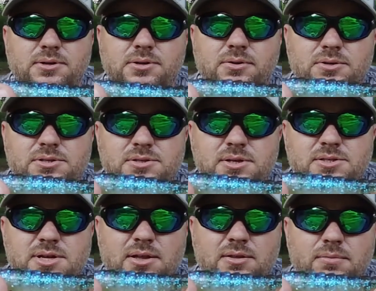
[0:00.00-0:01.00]
You know, it's
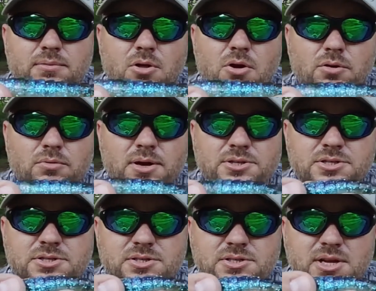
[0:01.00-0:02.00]
got the long
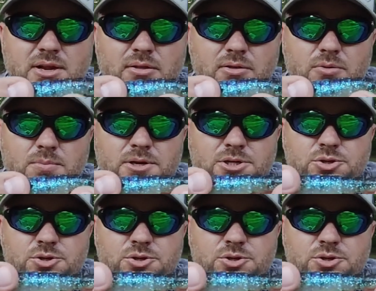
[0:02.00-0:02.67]
ridges instead of the little bitty